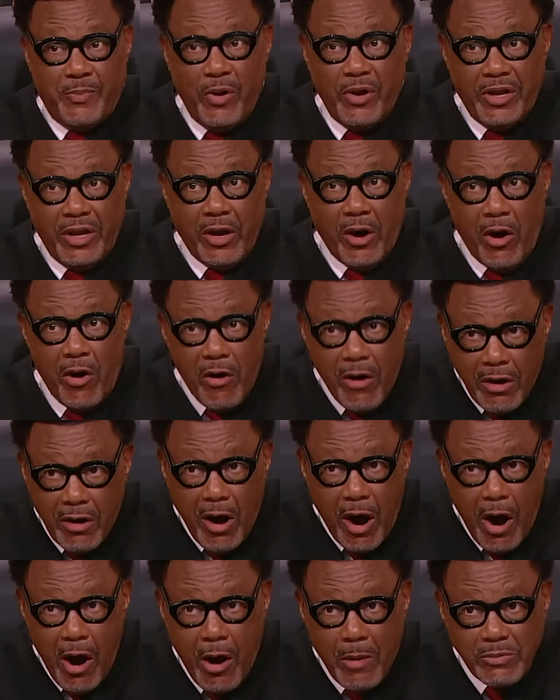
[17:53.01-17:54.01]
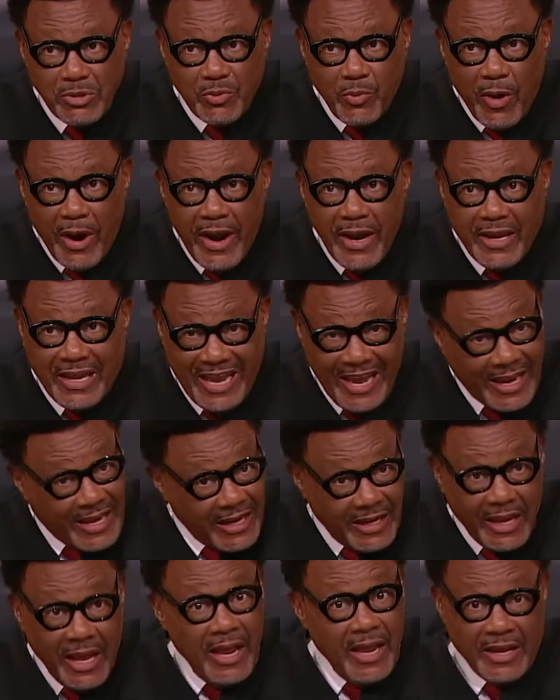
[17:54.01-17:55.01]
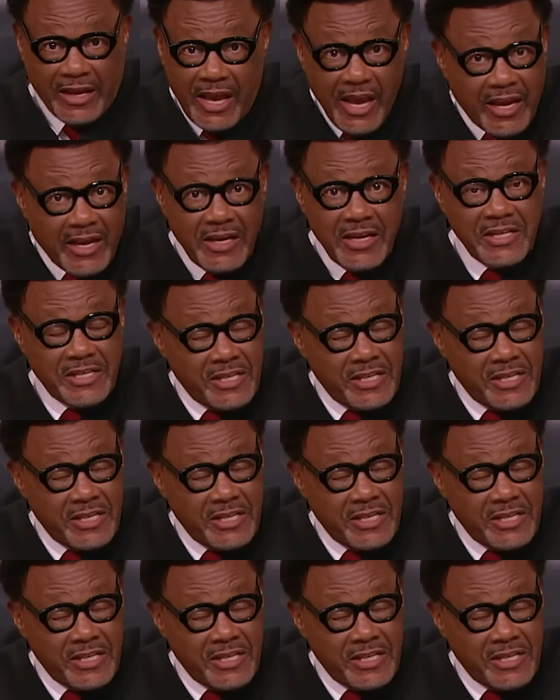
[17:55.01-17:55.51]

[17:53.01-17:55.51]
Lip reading: putting her in harm's way, kicking the